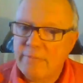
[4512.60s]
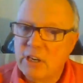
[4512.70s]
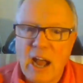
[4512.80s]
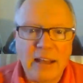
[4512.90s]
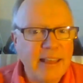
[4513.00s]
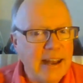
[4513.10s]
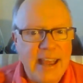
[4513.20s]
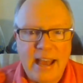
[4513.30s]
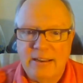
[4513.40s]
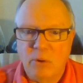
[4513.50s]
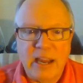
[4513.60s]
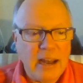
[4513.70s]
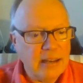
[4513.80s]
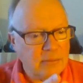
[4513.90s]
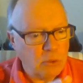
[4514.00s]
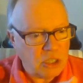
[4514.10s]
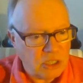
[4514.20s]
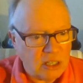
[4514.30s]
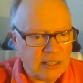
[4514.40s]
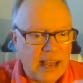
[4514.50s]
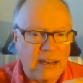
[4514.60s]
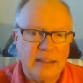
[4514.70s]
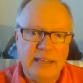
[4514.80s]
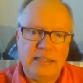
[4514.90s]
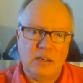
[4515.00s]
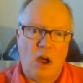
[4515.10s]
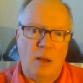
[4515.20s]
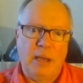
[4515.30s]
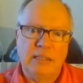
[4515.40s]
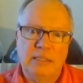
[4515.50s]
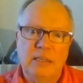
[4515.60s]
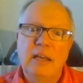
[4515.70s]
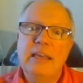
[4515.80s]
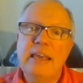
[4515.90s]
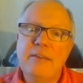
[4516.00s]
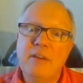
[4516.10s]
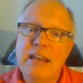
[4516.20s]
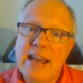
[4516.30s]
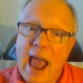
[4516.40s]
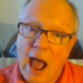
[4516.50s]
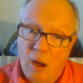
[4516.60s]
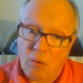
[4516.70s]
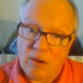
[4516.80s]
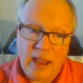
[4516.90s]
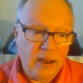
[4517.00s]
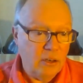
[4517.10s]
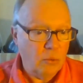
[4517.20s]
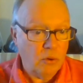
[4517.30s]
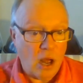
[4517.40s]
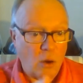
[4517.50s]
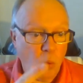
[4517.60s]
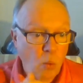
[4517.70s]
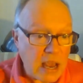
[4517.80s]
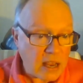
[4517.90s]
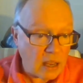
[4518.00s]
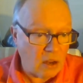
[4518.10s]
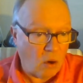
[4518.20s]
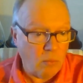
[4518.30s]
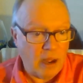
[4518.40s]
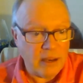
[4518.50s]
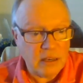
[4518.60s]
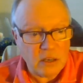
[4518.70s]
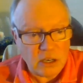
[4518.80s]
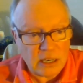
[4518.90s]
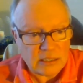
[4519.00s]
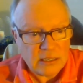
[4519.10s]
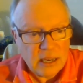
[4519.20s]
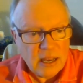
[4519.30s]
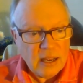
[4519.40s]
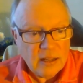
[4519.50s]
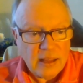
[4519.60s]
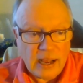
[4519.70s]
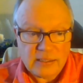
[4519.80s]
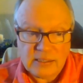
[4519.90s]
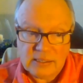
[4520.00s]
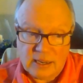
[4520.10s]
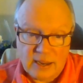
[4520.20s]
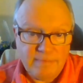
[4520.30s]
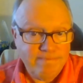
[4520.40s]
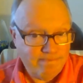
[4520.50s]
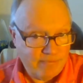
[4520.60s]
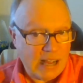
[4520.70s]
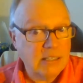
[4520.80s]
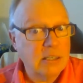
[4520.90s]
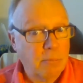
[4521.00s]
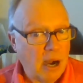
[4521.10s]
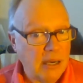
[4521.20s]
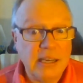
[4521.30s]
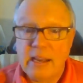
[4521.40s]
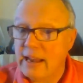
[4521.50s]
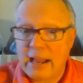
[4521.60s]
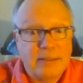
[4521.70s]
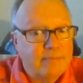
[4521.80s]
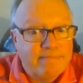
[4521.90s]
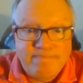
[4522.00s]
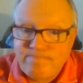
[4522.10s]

Haven't got that yet. We're getting, we're still getting these comments even now. And you were on a week ago. My goodness, that's uh, that's surprising, and that